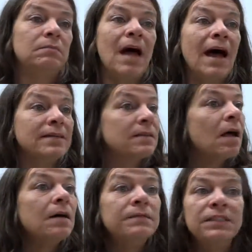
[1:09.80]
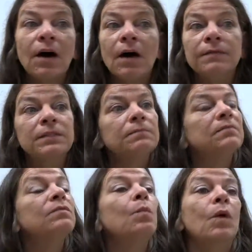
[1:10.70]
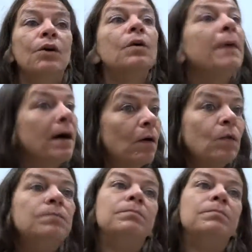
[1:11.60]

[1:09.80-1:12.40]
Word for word: hats, gloves, scarves, winter apparel